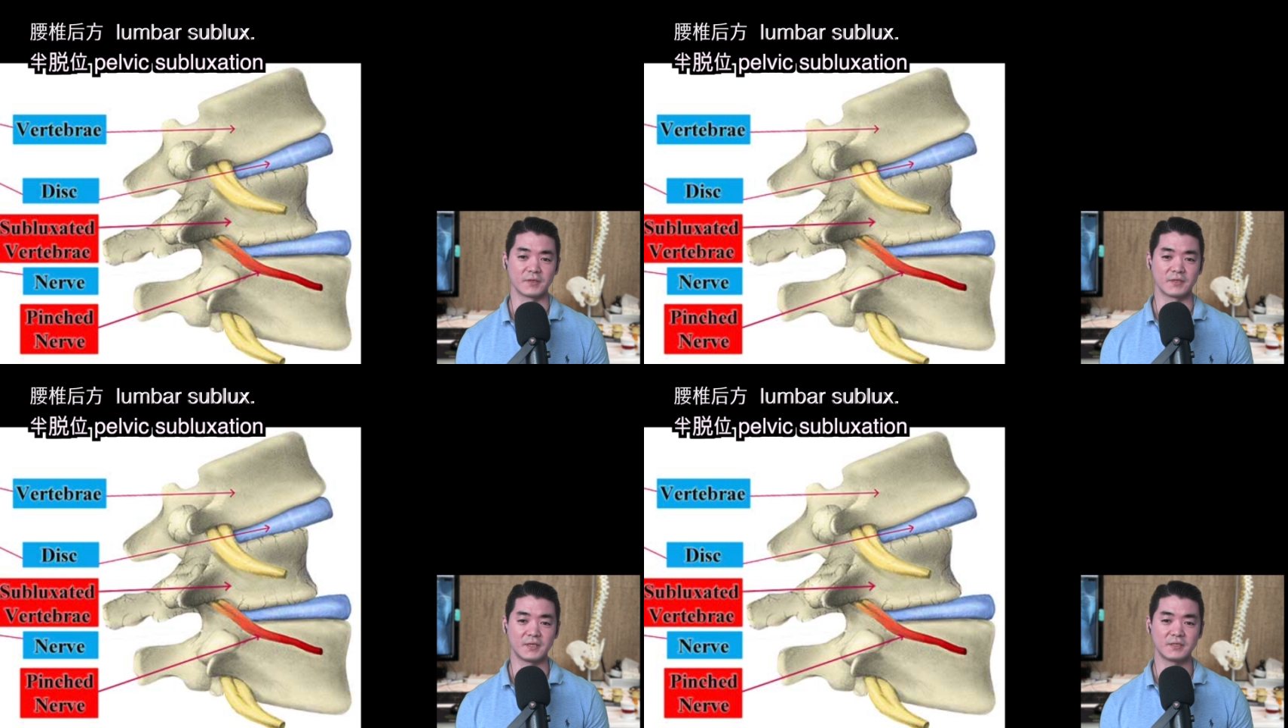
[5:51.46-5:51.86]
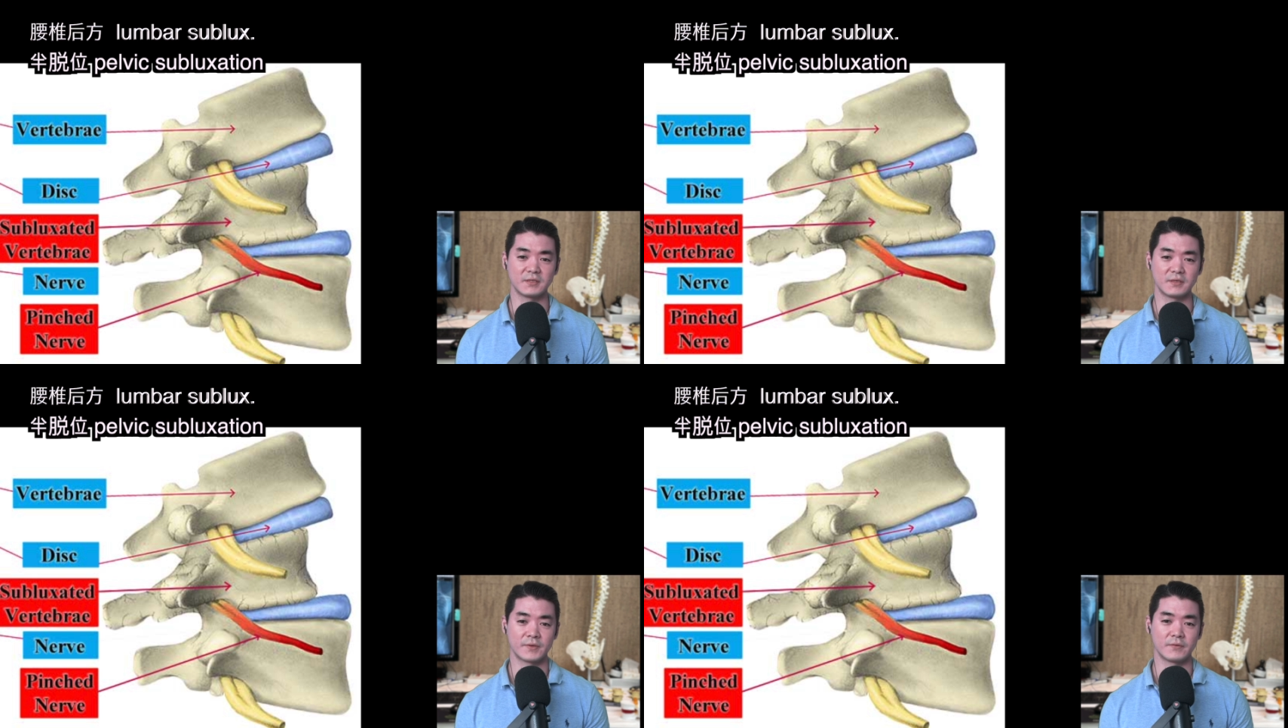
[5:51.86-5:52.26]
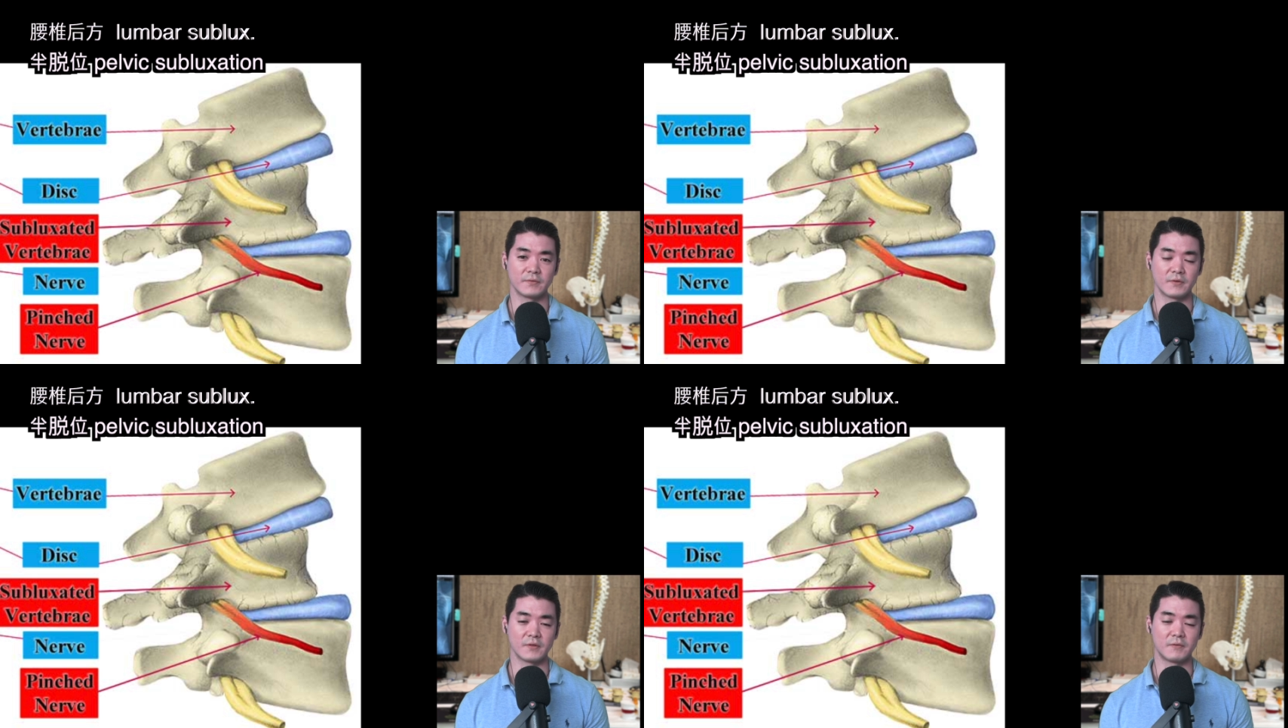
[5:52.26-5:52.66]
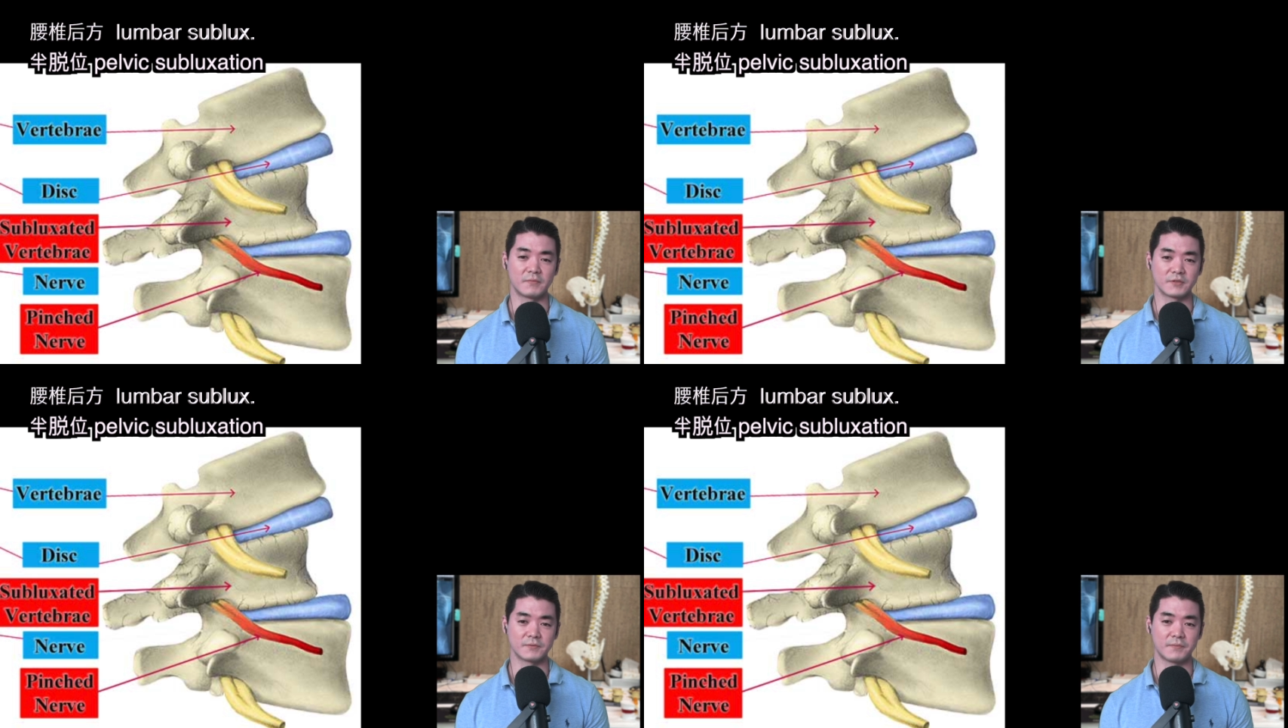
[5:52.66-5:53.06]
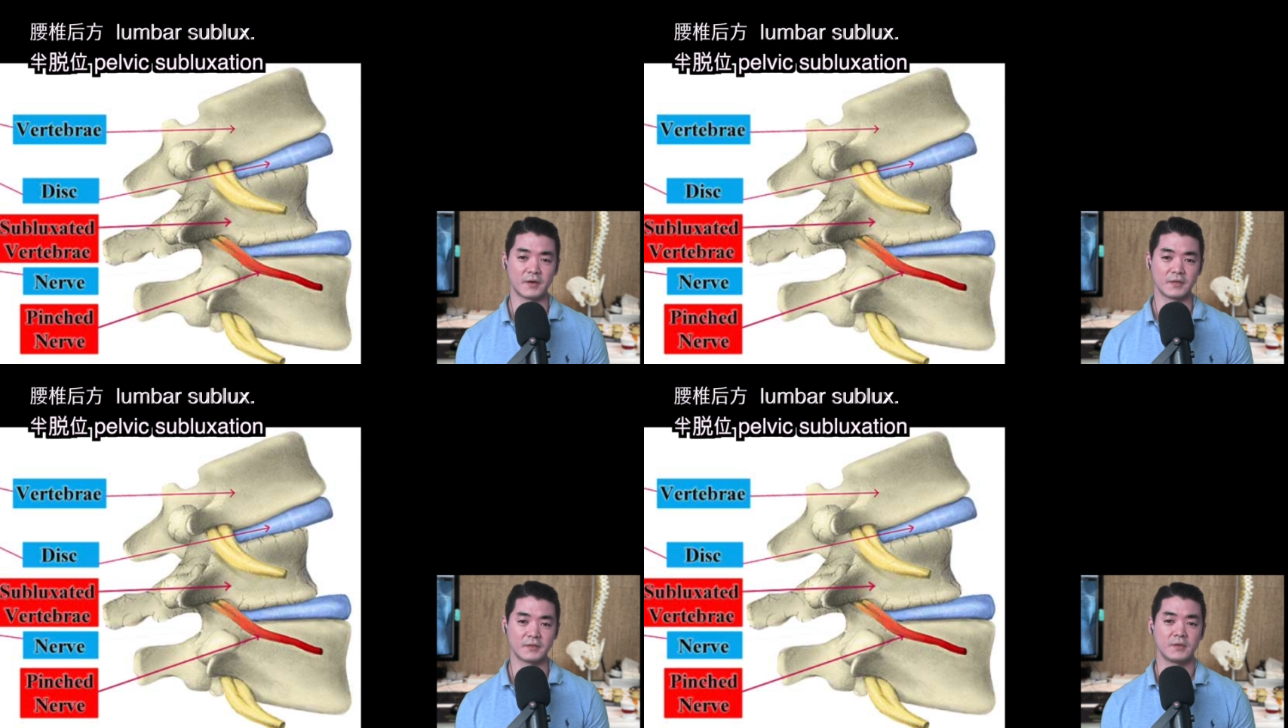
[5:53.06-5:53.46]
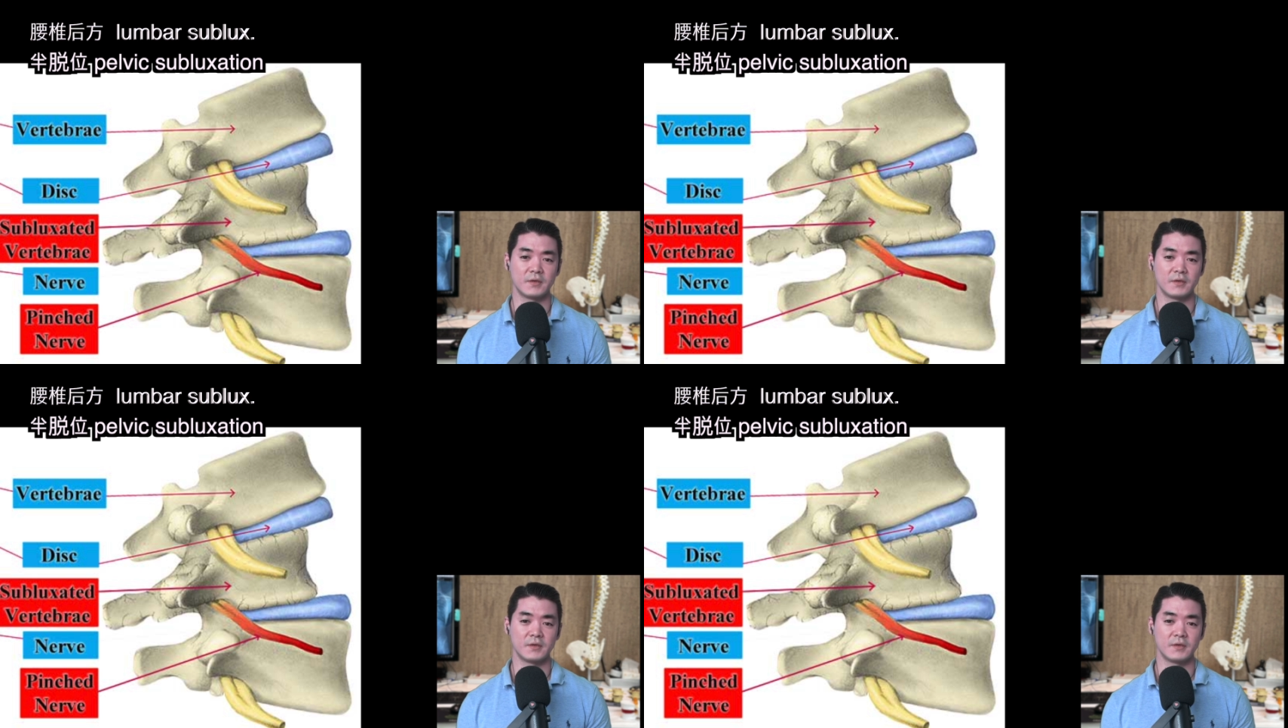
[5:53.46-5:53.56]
disc on the lumbar spine.